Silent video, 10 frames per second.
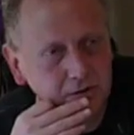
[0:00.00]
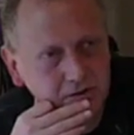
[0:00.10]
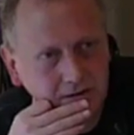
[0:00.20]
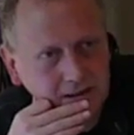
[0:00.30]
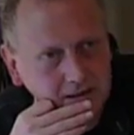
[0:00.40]
shoes
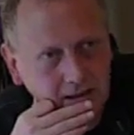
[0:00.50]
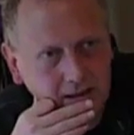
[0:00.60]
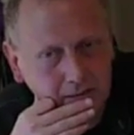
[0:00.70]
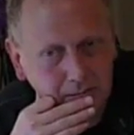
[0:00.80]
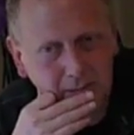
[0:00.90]
and things like
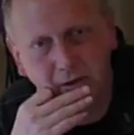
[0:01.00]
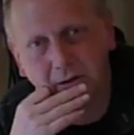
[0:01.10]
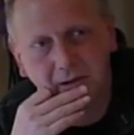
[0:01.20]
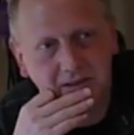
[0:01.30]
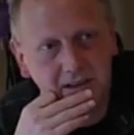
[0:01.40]
that. Maybe not
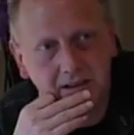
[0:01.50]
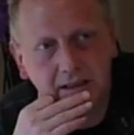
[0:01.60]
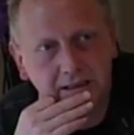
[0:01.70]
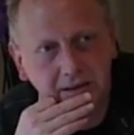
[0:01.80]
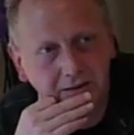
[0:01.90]
the most
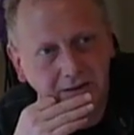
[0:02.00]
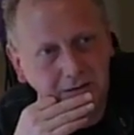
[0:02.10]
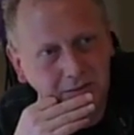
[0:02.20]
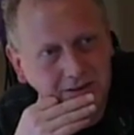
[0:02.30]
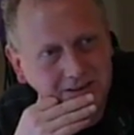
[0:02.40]
exciting thing,
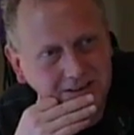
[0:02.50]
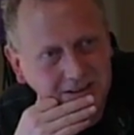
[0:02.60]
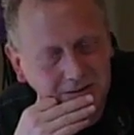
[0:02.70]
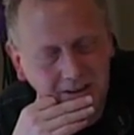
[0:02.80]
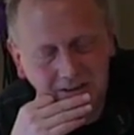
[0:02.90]
but
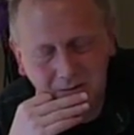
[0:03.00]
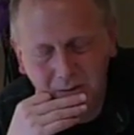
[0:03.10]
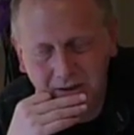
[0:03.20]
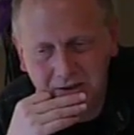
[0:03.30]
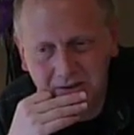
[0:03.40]
we get some
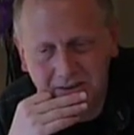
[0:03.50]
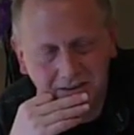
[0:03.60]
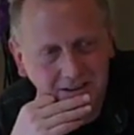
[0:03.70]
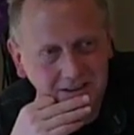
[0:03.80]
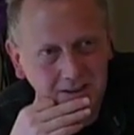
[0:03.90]
quite interesting
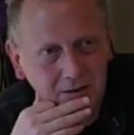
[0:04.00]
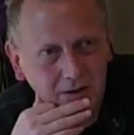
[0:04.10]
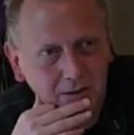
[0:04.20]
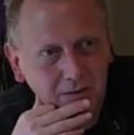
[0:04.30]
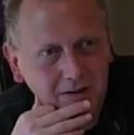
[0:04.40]
things going
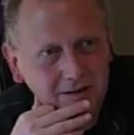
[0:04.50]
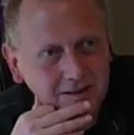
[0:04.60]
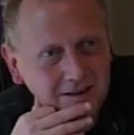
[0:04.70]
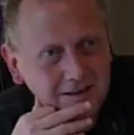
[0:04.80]
on with it.